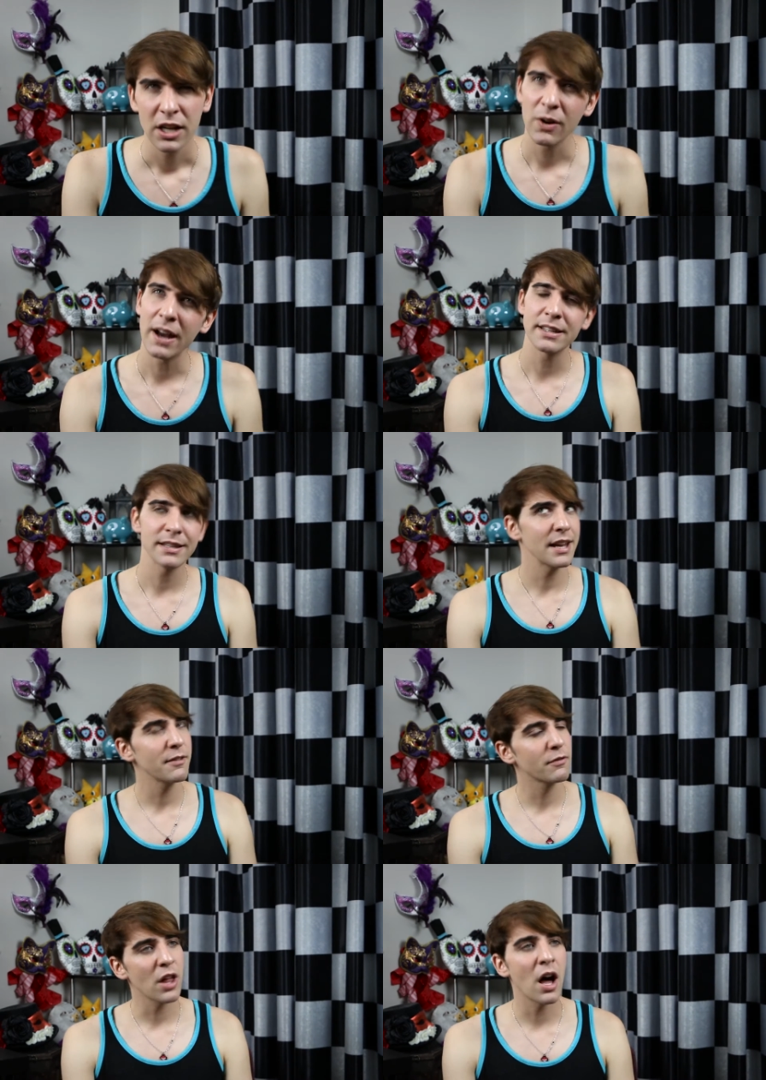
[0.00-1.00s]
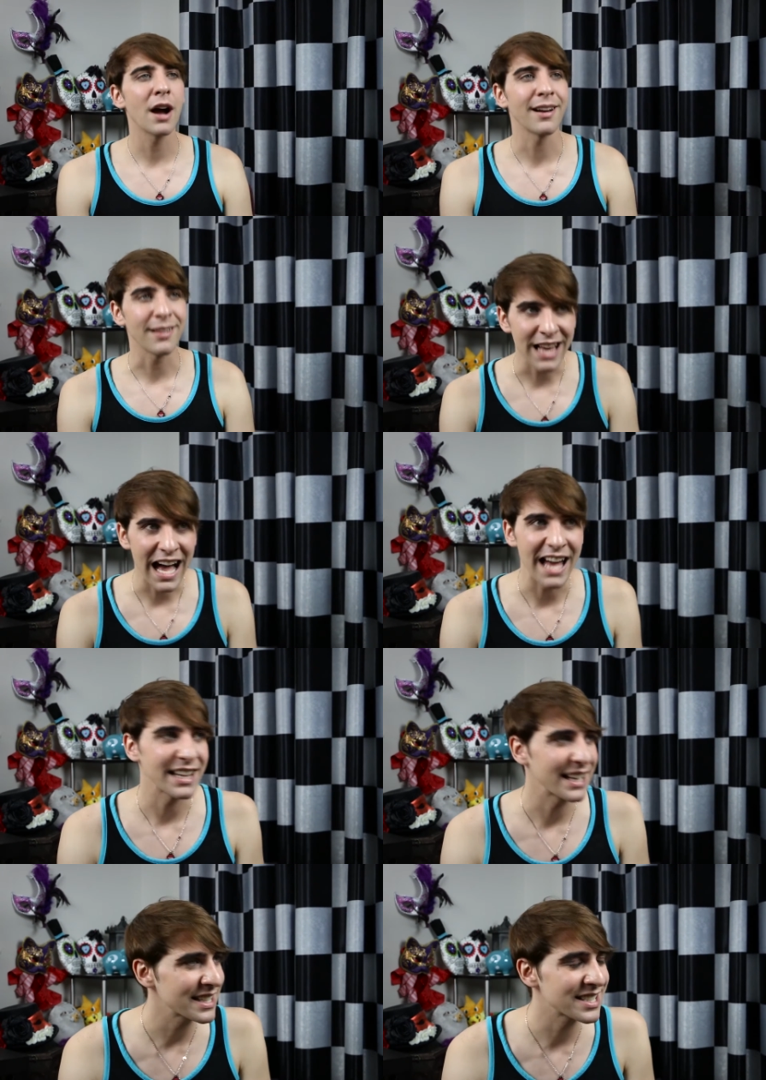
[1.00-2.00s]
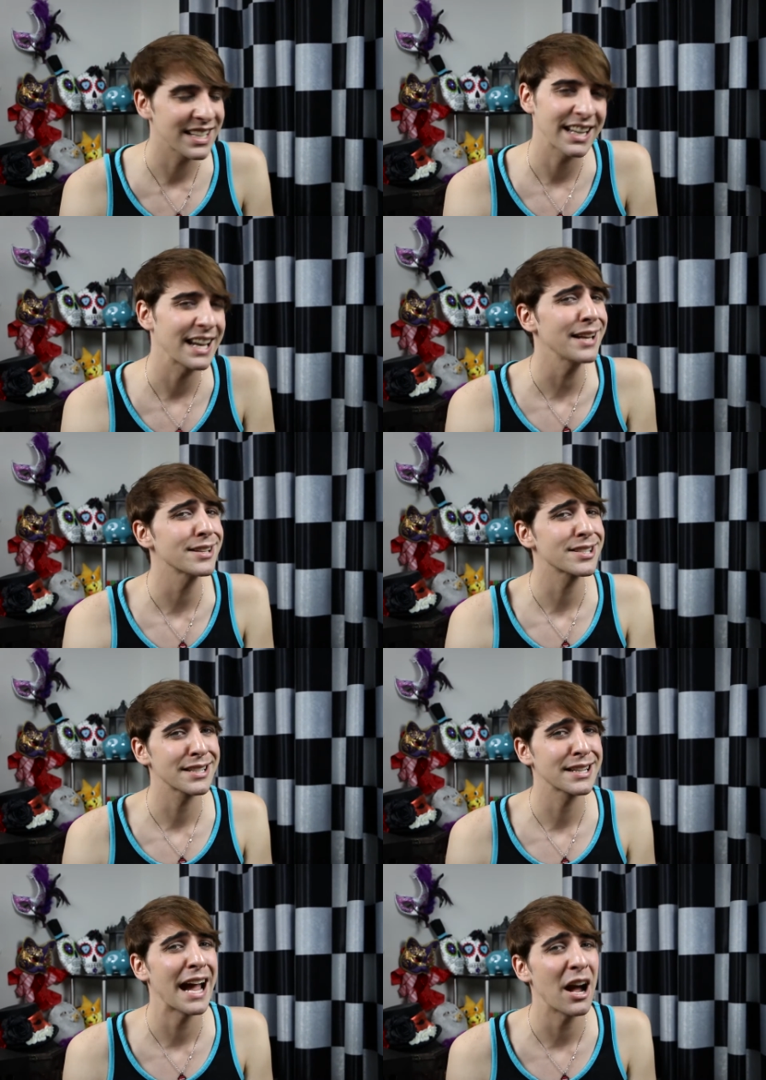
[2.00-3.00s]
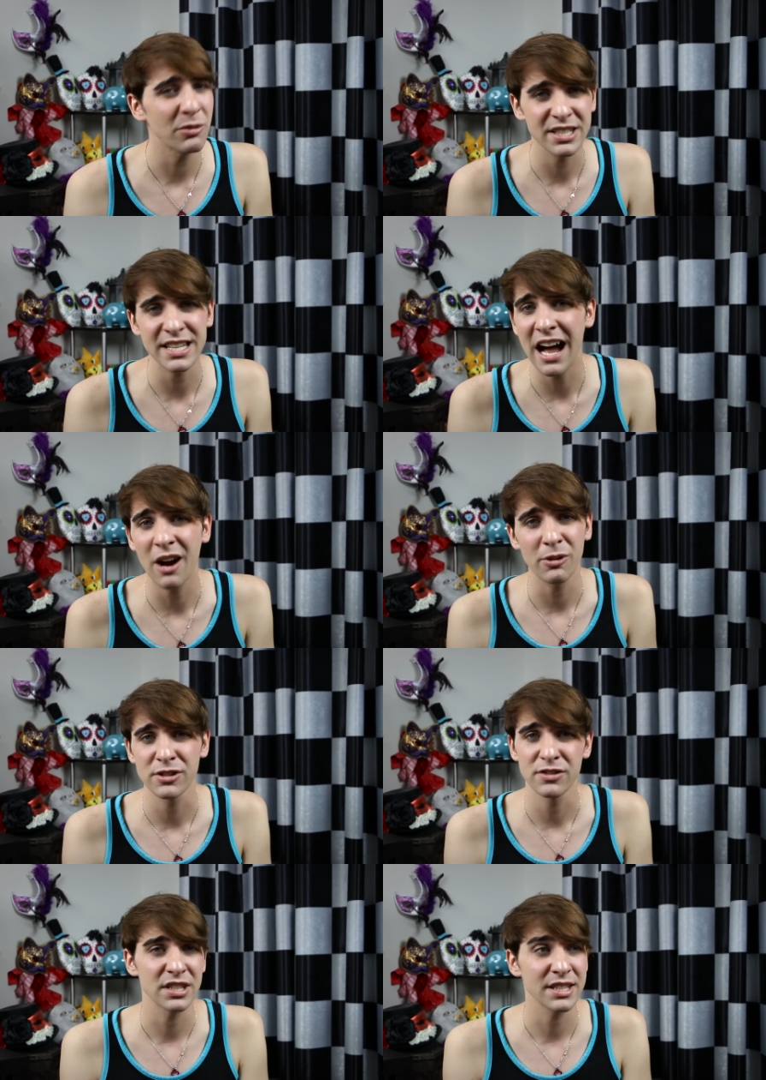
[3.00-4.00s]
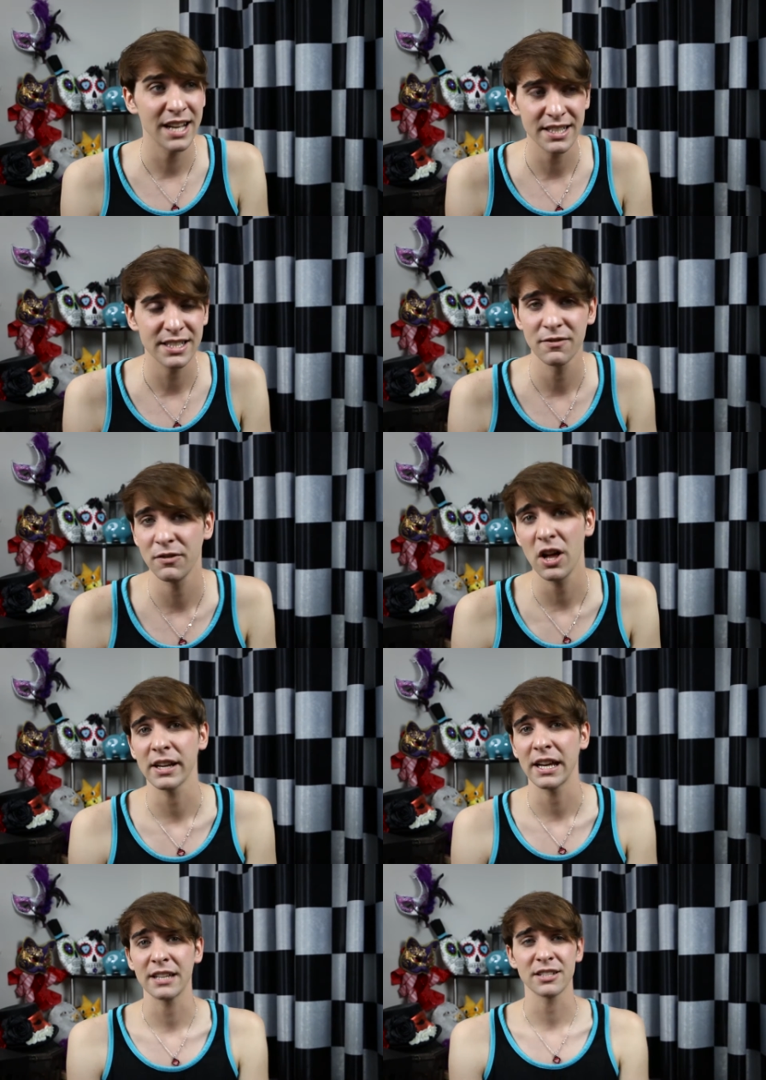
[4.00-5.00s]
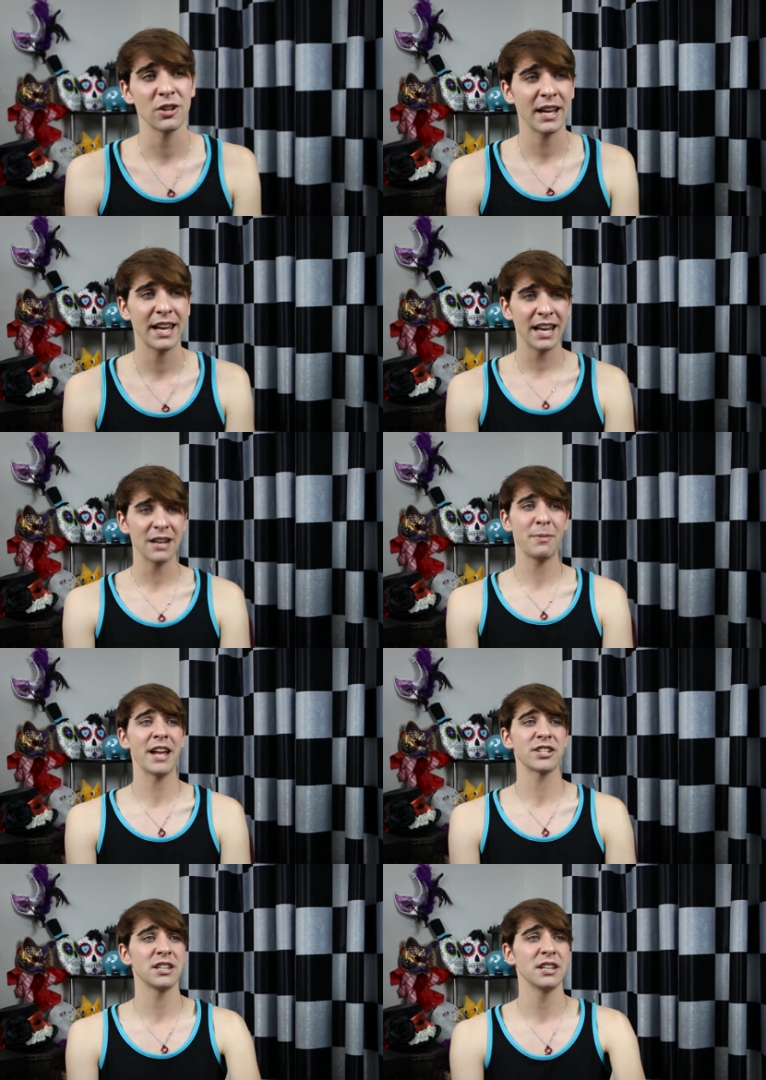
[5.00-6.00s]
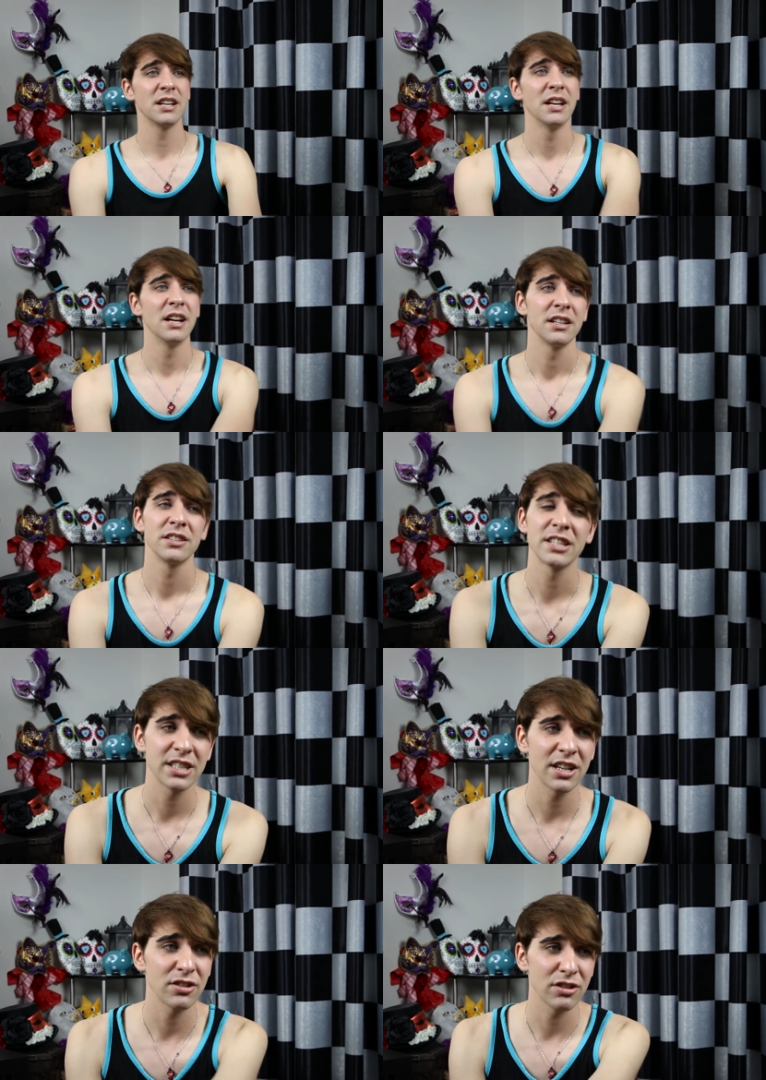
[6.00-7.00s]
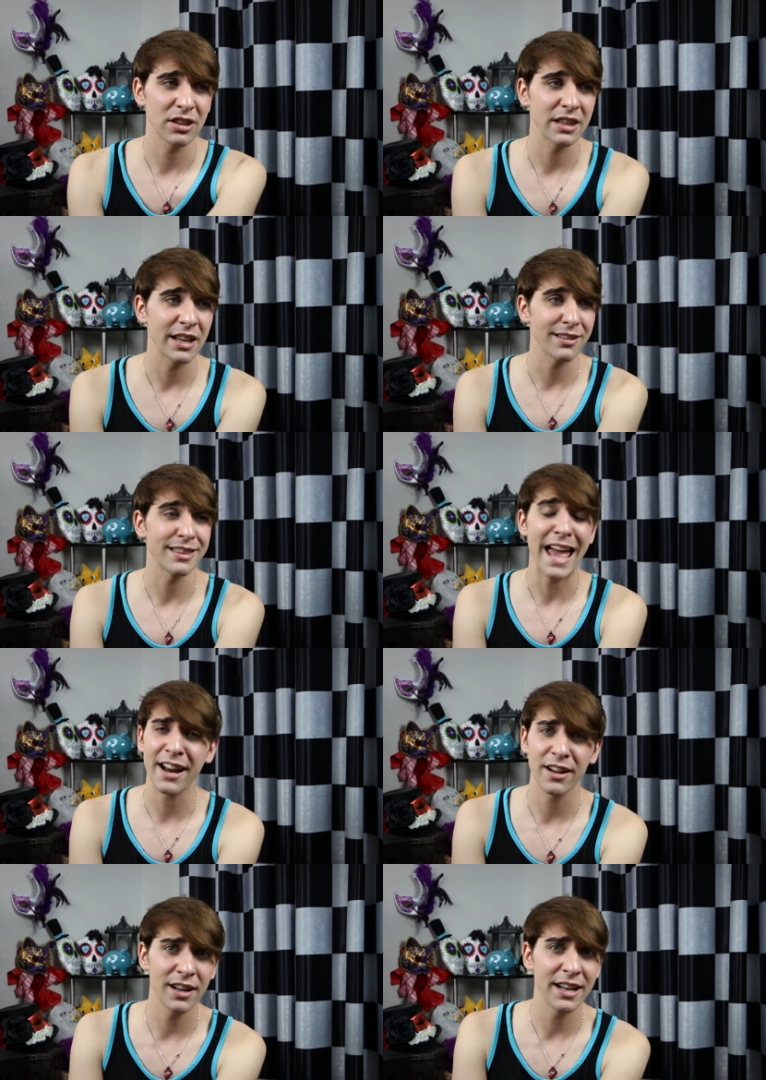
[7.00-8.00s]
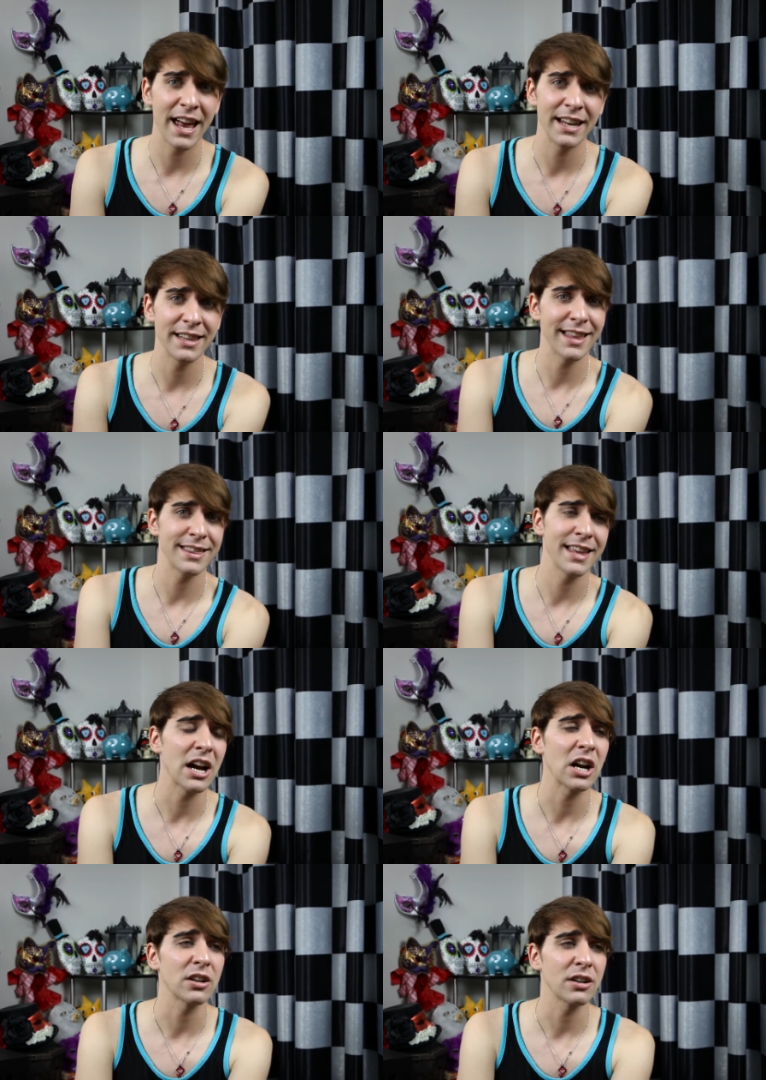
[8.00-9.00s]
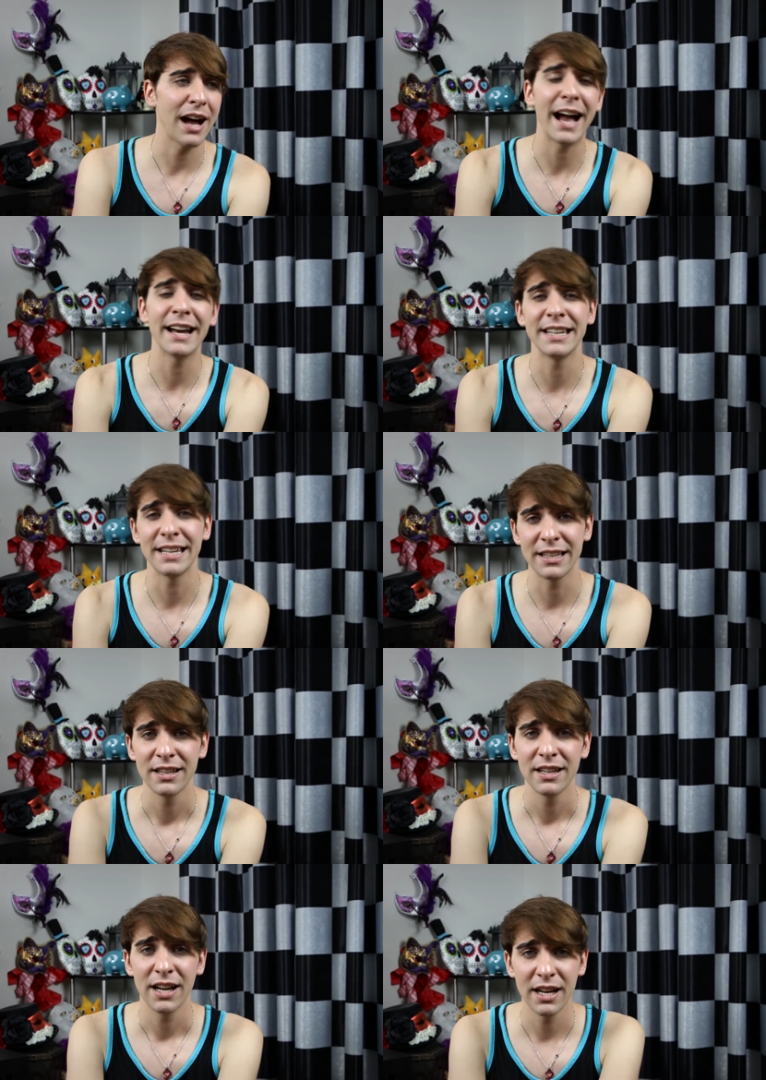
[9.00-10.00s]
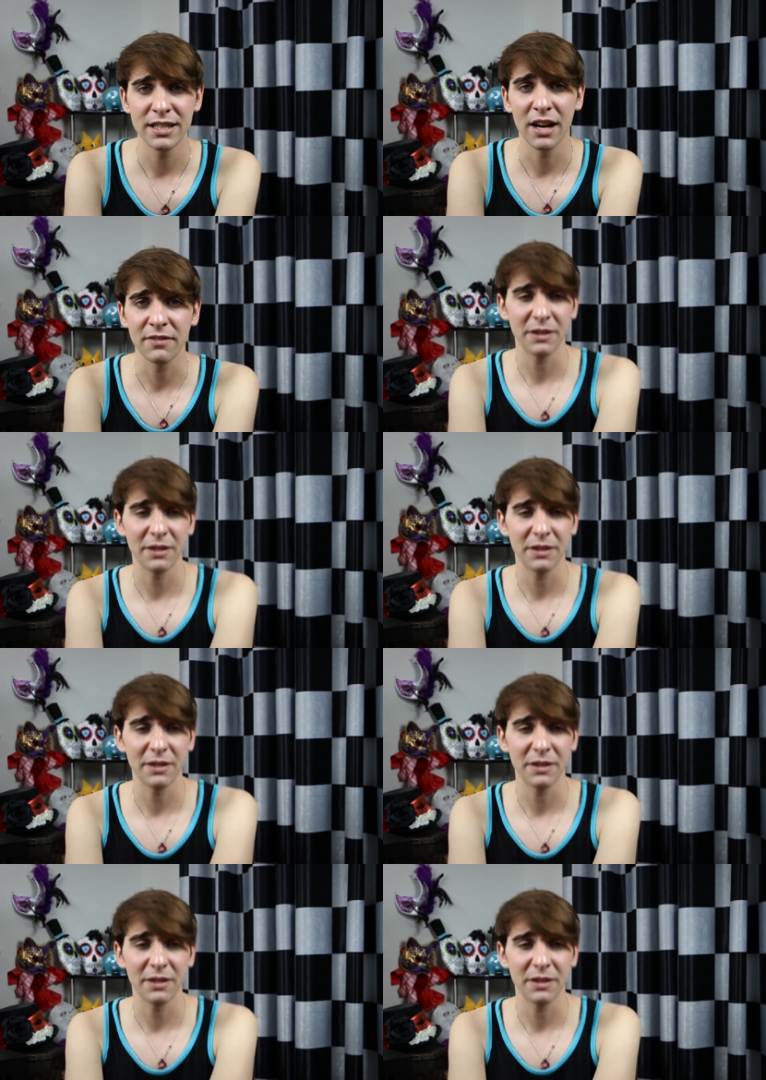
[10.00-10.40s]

Granted, they vlog a lot. Like it's it's countless hours of just constant vlogging. So I can't imagine, unless they're they're that good at it, that they are hiding enough.